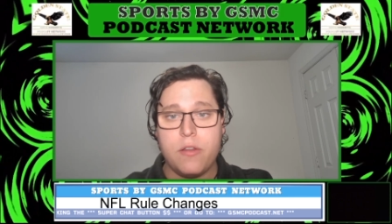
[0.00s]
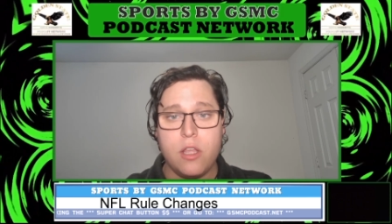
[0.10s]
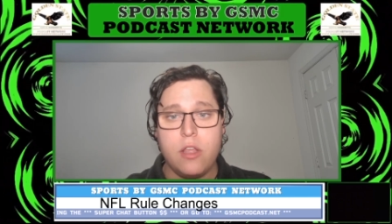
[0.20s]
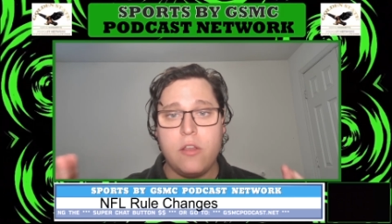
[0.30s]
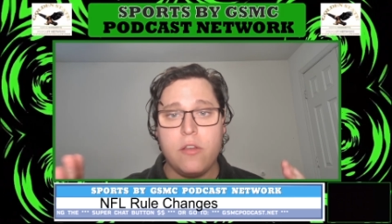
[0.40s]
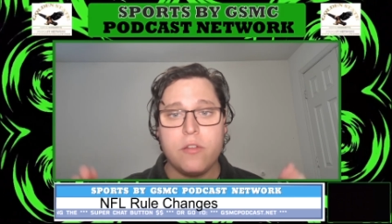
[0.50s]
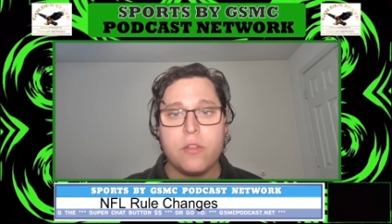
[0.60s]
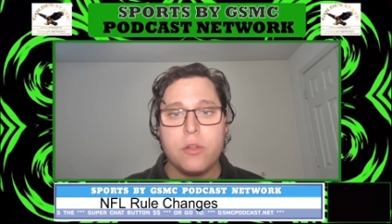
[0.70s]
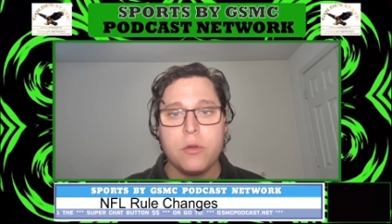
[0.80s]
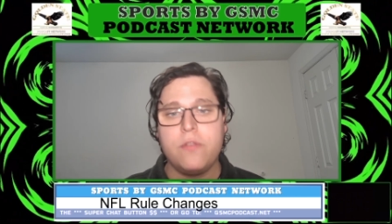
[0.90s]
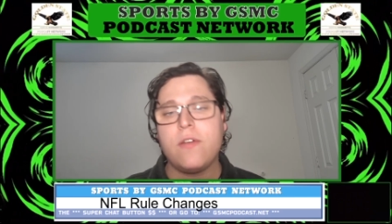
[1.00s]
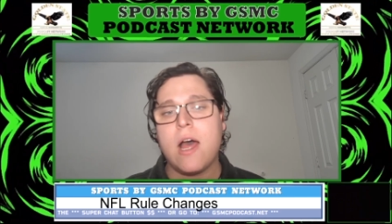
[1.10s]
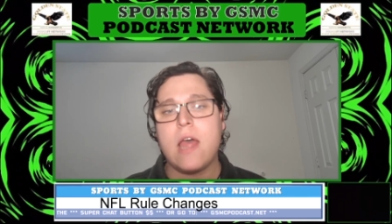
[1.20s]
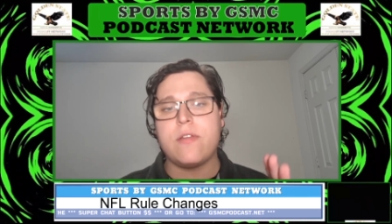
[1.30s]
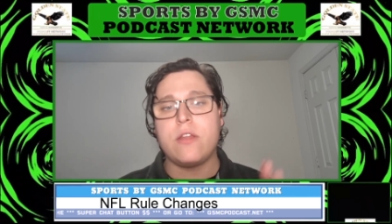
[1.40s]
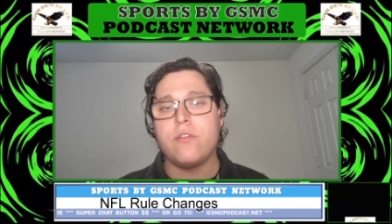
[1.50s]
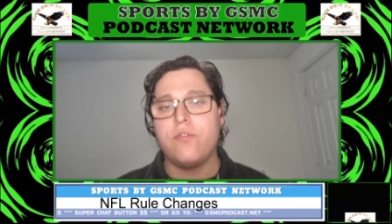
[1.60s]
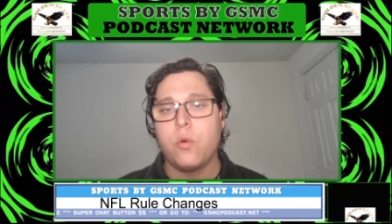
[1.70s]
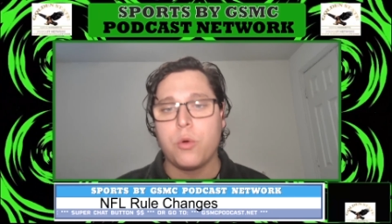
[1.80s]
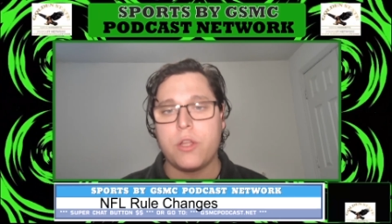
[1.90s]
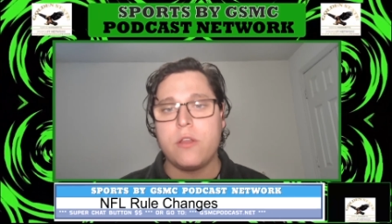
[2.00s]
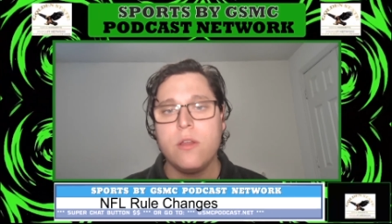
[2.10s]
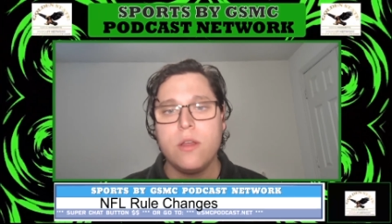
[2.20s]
the thirty-five and the forty,